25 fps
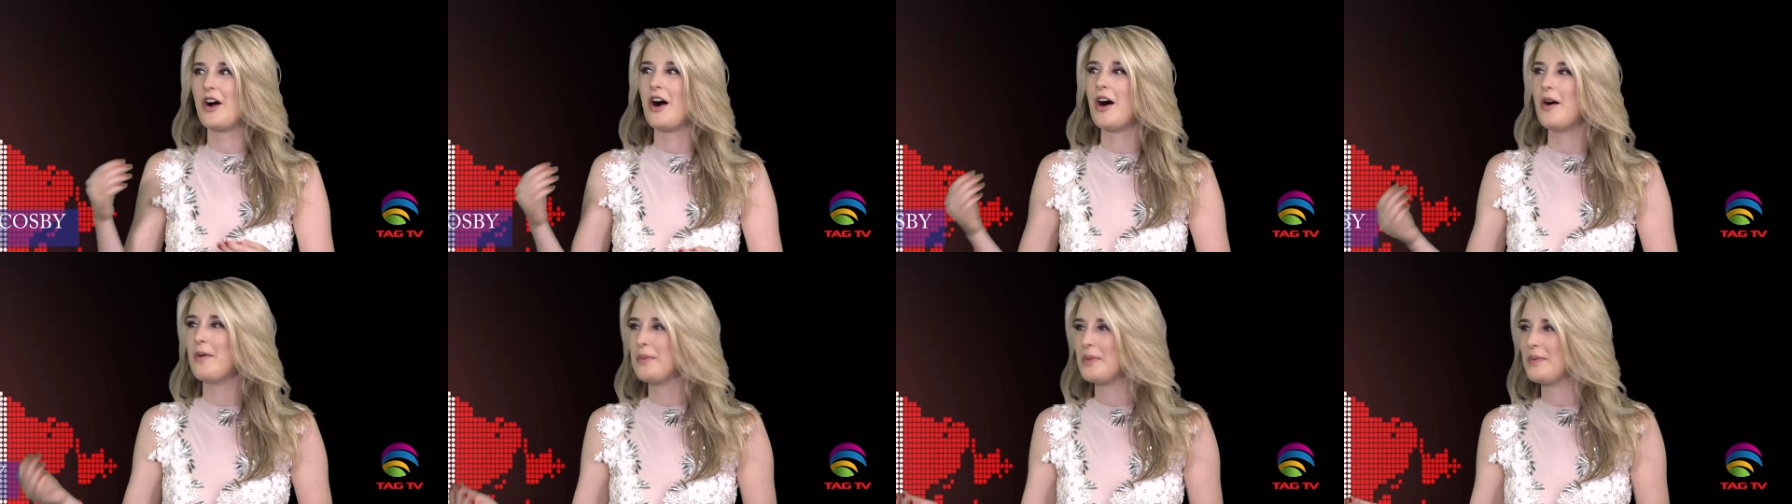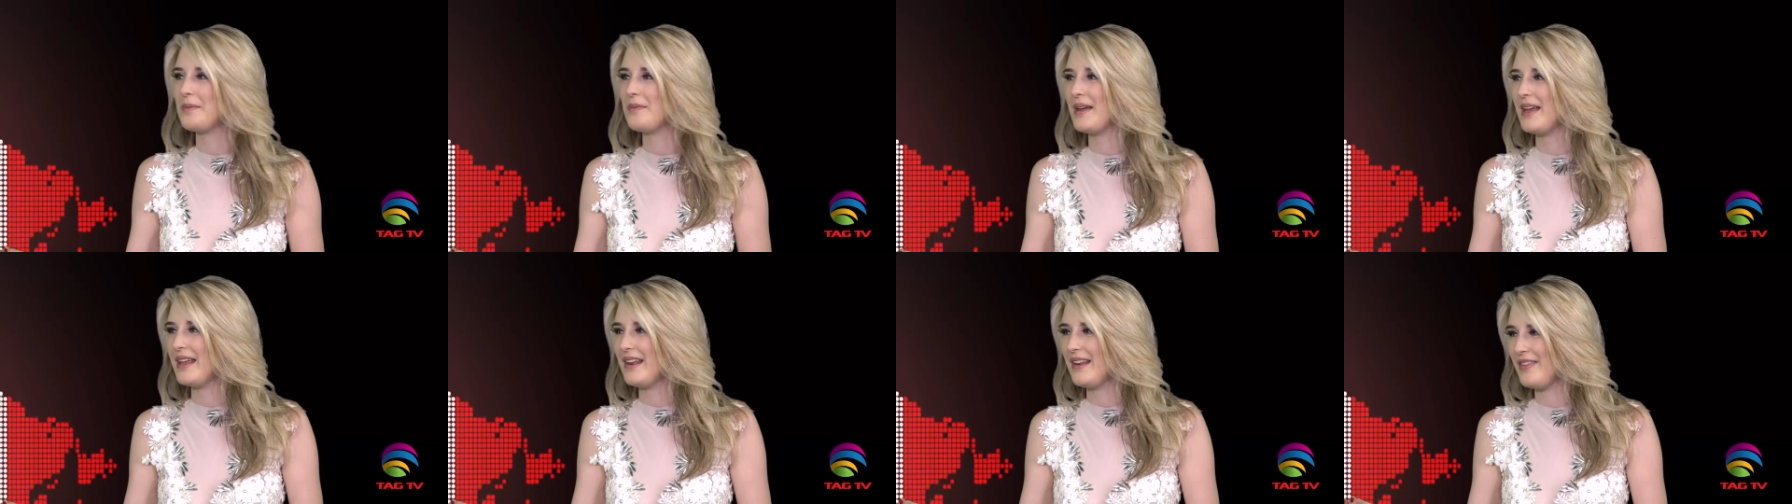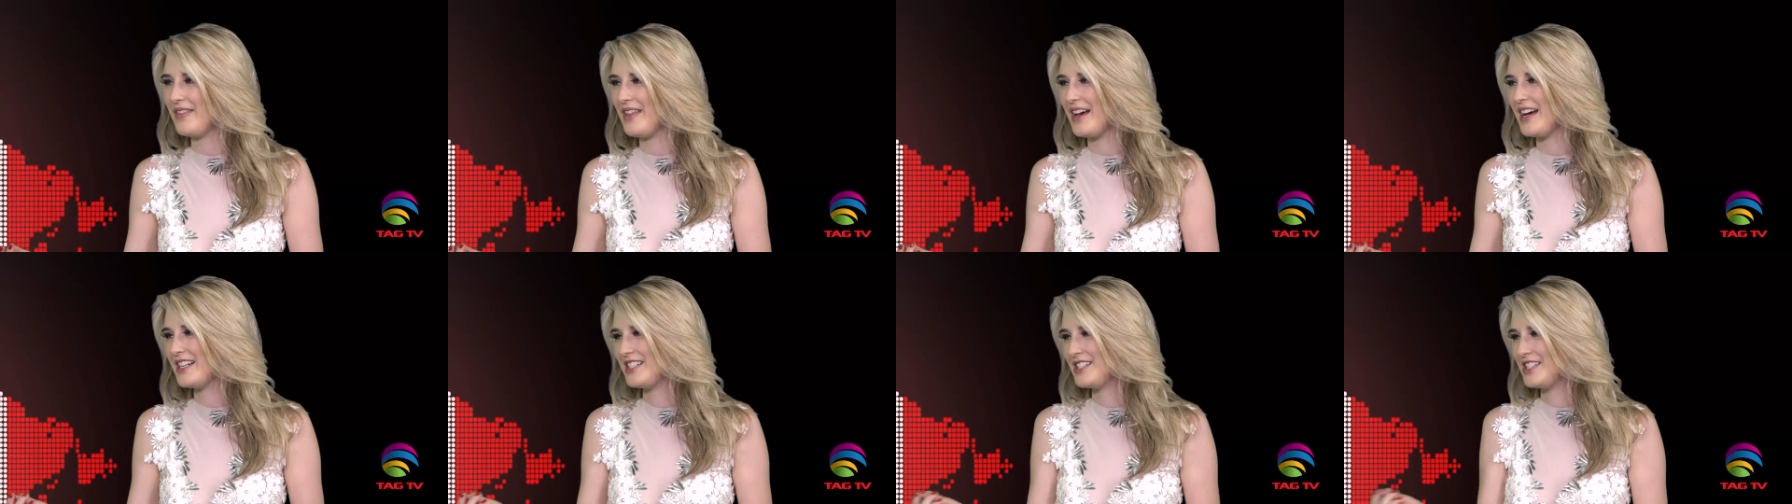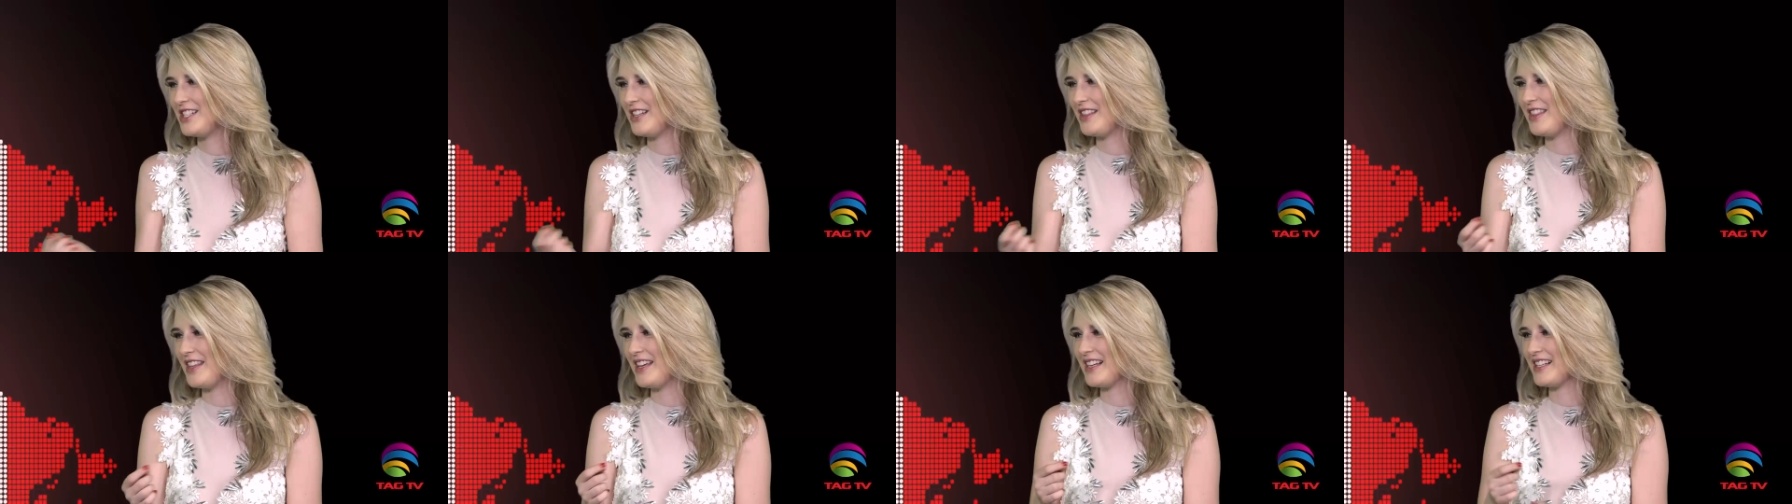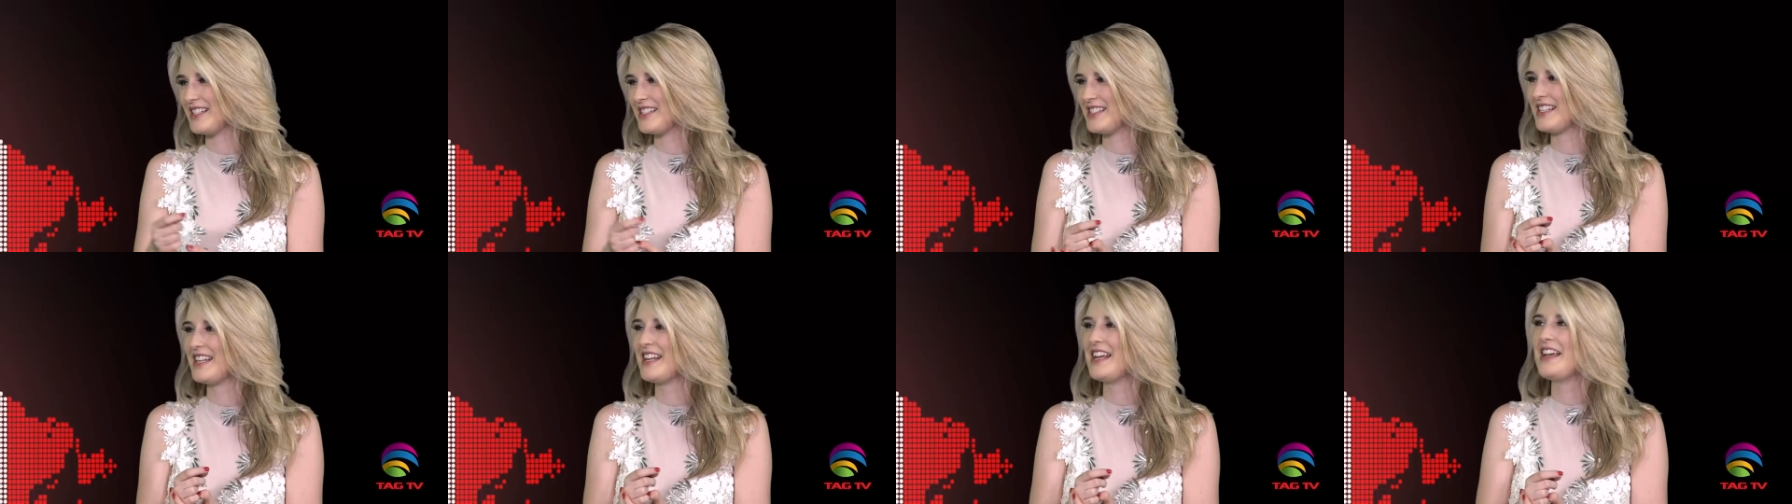compliment that she
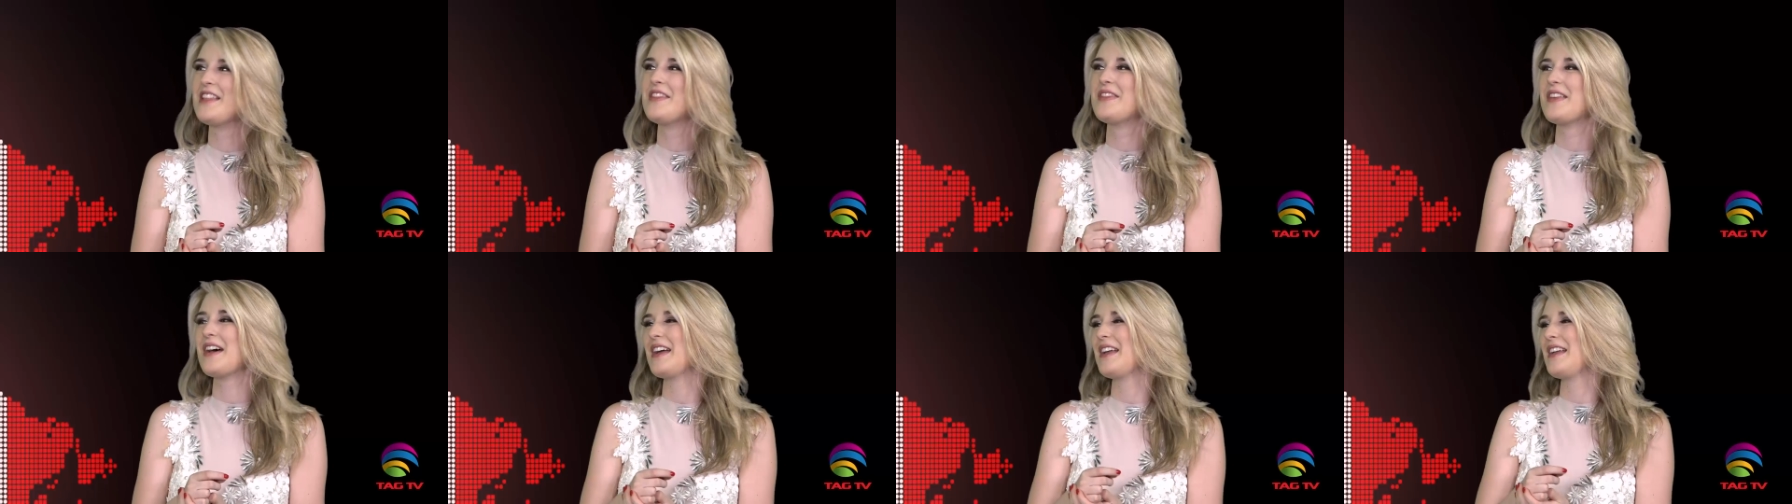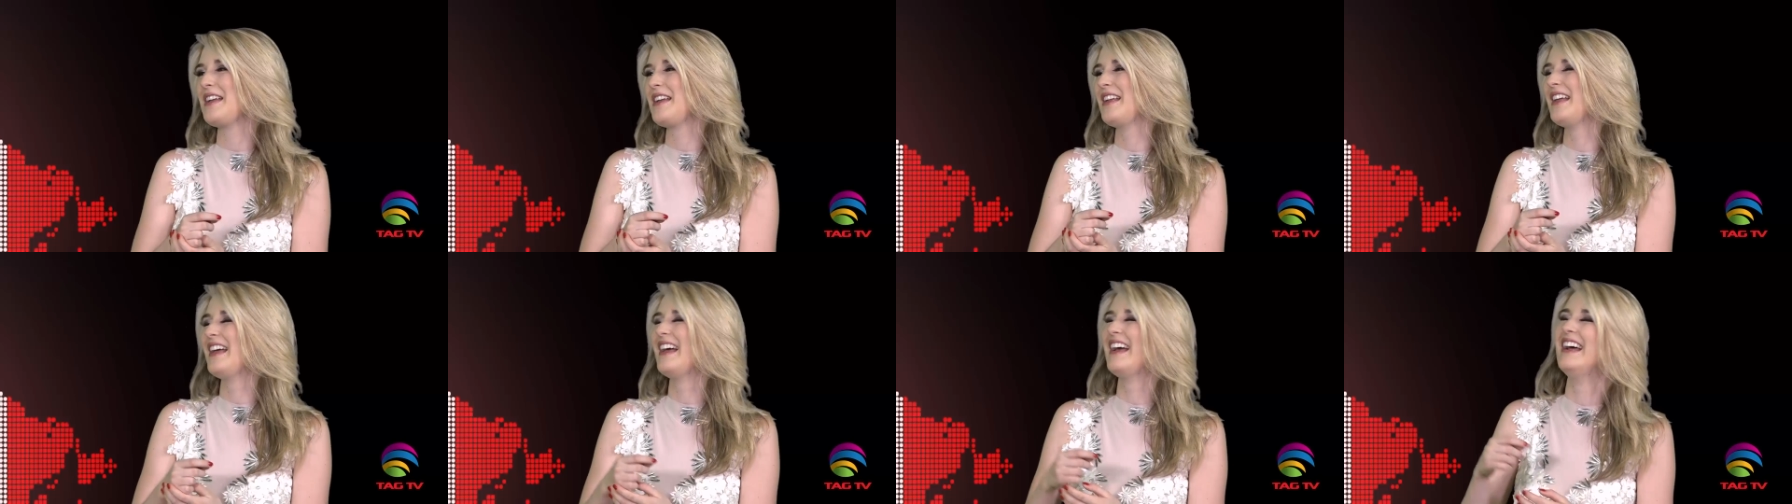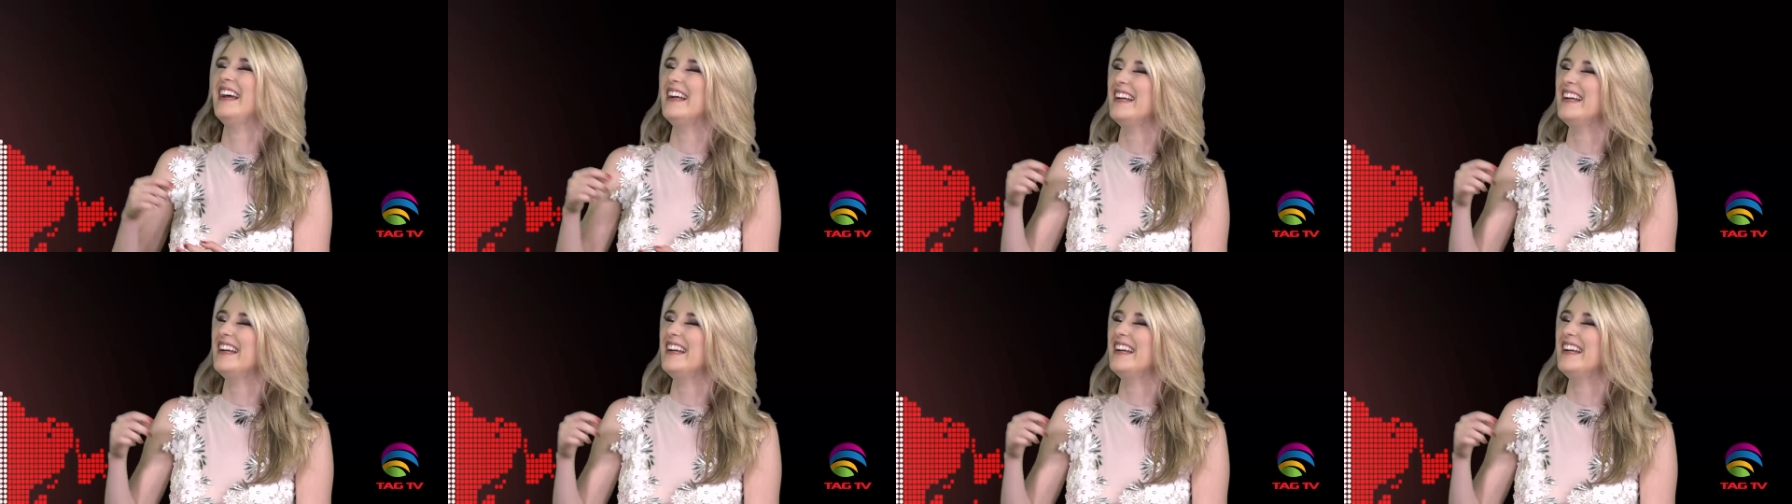thinks that